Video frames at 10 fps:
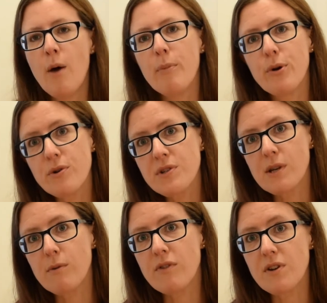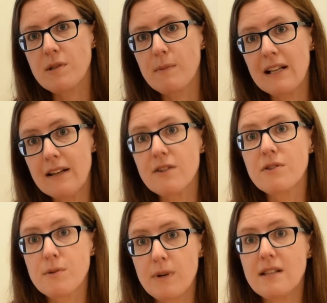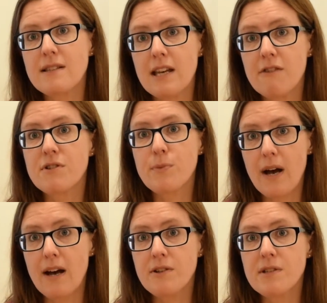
But also we've got some clinical suites here as well.